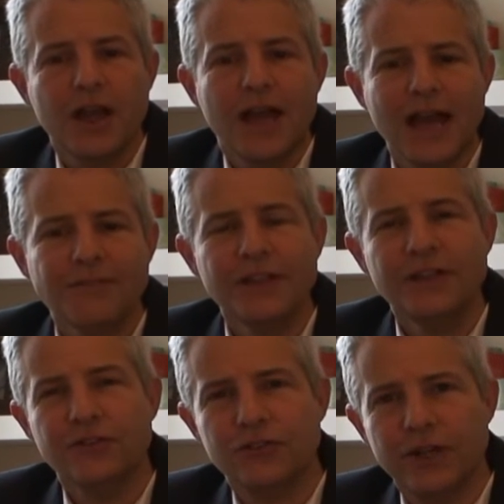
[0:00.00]
have
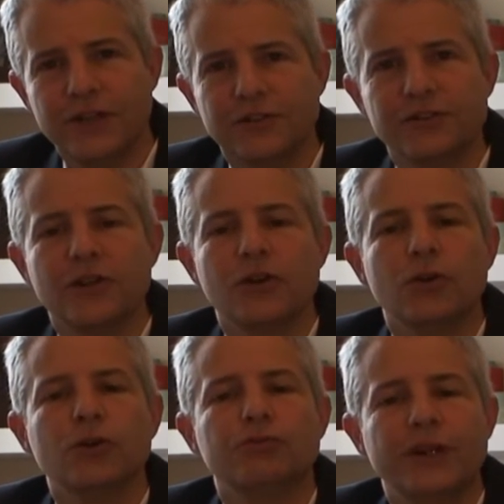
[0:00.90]
these trends
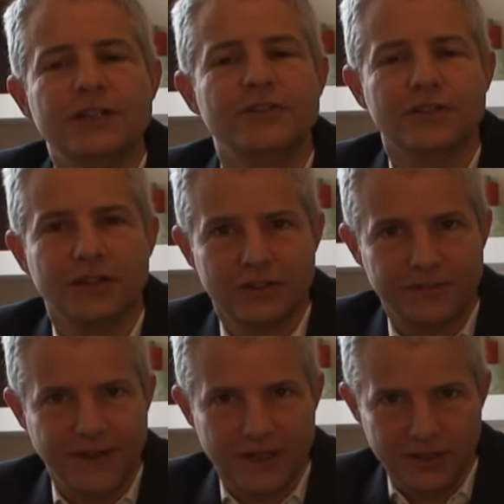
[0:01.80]
already started
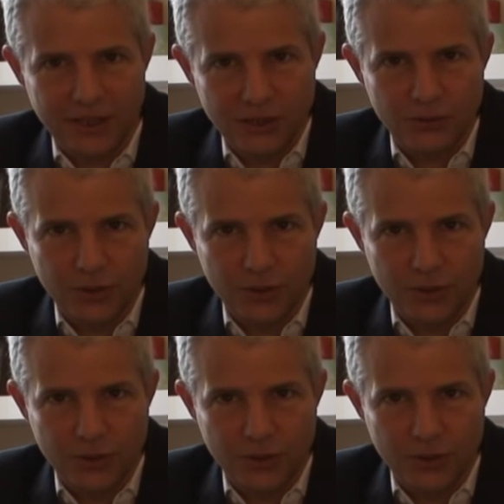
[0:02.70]
affecting you